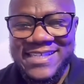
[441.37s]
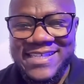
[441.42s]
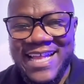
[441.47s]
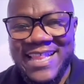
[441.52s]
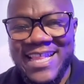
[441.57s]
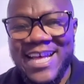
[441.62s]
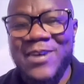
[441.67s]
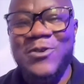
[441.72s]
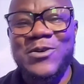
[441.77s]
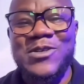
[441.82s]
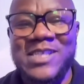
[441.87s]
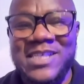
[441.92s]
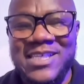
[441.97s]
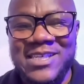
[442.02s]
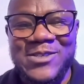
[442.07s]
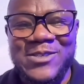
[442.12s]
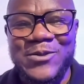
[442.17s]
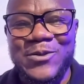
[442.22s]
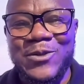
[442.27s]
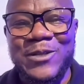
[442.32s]
And that was the
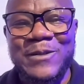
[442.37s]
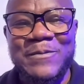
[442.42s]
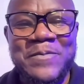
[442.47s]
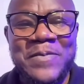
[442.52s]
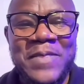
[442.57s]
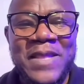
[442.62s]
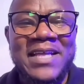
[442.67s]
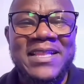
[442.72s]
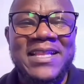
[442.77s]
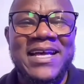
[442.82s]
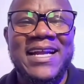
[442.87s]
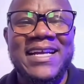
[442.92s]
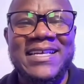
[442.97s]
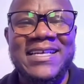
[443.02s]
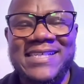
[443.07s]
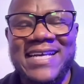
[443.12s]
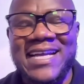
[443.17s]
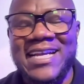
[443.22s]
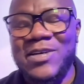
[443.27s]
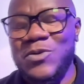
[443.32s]
school that I
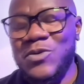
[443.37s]
studied.